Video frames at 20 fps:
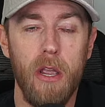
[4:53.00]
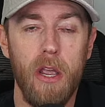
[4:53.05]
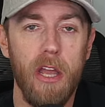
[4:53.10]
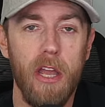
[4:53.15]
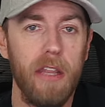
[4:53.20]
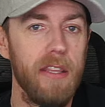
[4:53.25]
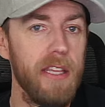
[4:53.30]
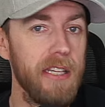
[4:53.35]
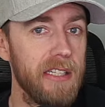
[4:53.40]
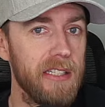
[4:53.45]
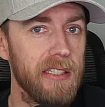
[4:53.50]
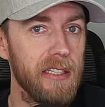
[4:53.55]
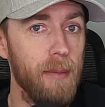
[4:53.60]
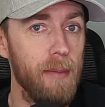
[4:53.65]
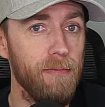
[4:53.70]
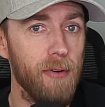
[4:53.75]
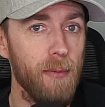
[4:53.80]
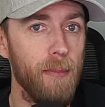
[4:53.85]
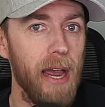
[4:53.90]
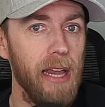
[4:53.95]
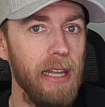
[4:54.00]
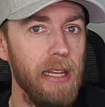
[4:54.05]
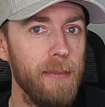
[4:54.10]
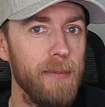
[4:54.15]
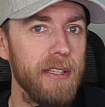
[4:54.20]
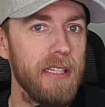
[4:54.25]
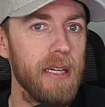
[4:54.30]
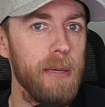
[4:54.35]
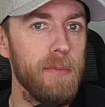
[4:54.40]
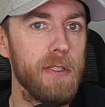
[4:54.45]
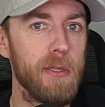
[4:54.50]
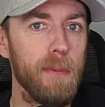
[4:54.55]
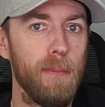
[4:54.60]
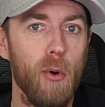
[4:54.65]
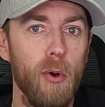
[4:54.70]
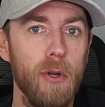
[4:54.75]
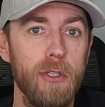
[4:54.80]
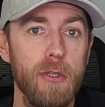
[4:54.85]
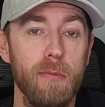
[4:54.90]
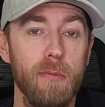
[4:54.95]
This slip from High Limit seems to
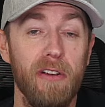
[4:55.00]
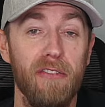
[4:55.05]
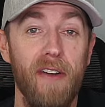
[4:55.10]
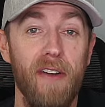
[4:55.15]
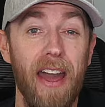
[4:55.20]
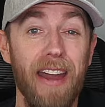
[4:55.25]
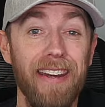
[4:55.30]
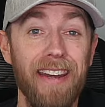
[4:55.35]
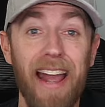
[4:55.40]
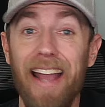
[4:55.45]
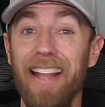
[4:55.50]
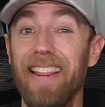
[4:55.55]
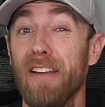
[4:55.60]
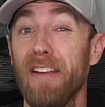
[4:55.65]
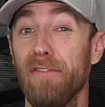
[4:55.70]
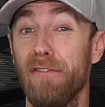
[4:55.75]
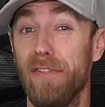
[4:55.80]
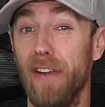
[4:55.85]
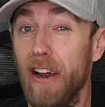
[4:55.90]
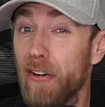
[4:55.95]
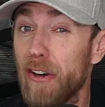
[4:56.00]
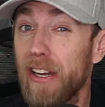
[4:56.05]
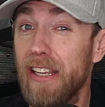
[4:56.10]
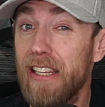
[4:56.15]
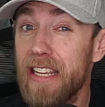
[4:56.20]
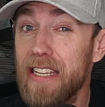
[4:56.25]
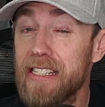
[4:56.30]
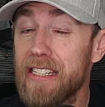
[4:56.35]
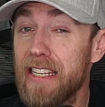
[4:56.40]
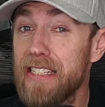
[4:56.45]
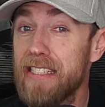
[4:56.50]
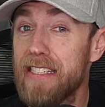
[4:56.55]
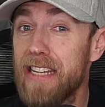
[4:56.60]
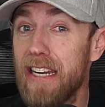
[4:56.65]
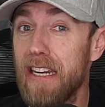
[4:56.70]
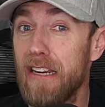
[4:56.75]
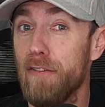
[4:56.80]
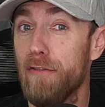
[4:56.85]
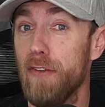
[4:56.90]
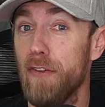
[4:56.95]
point to McFadden at the very least
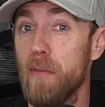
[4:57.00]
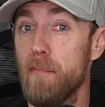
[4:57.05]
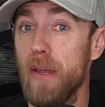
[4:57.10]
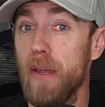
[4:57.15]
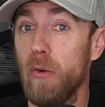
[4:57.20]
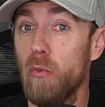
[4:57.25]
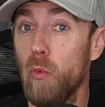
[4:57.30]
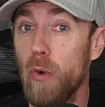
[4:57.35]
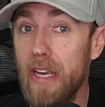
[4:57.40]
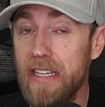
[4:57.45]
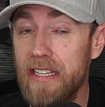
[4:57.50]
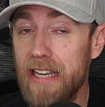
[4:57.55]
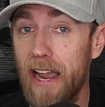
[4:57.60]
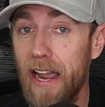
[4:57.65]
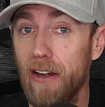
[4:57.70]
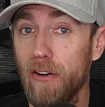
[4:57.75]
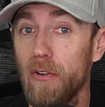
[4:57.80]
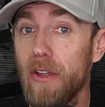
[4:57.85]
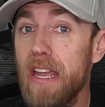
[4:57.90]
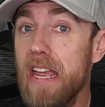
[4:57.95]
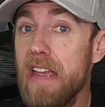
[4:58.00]
contending for the midweek title,